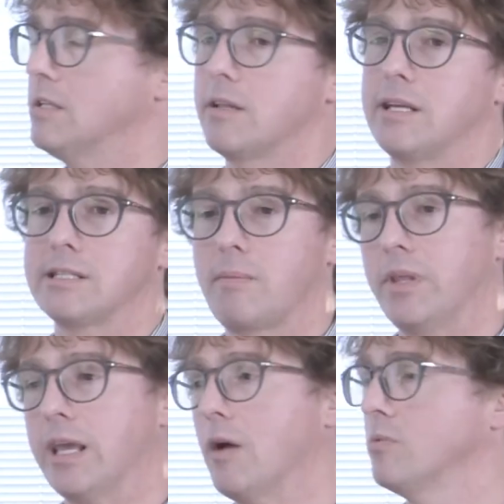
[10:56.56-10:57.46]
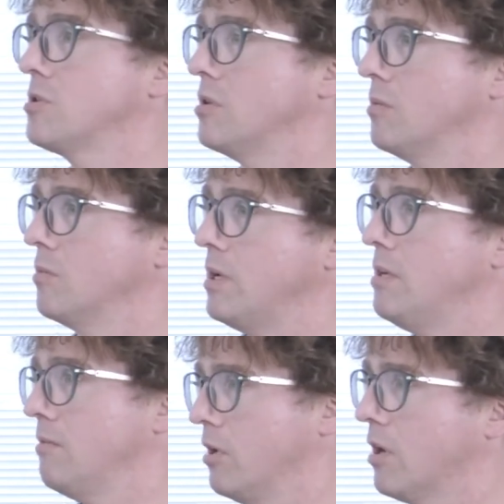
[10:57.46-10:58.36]
So that's something else that
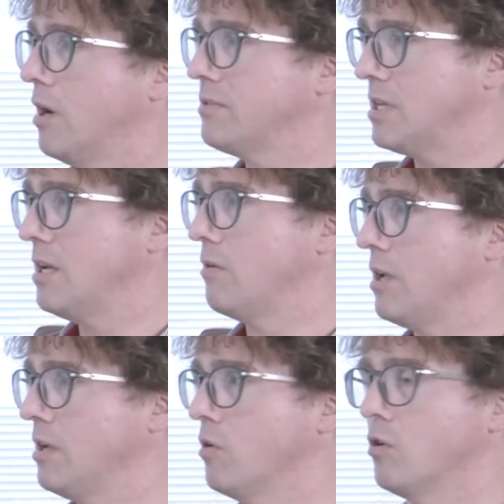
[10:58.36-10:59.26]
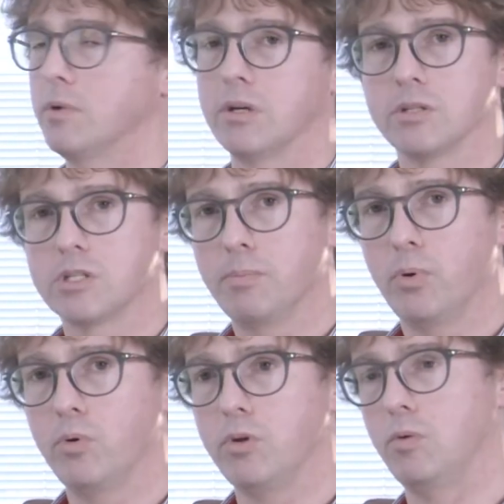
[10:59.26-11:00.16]
we look after here at Ingram and can
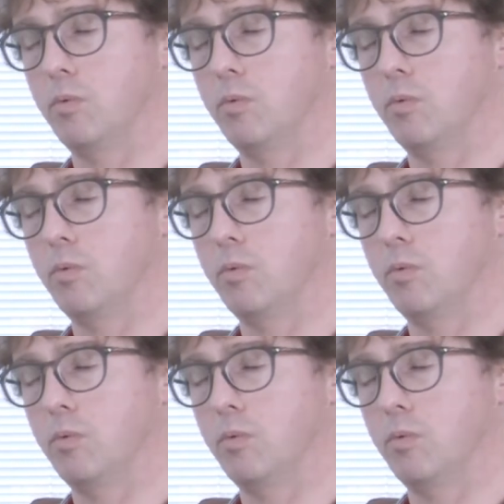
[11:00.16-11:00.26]
support you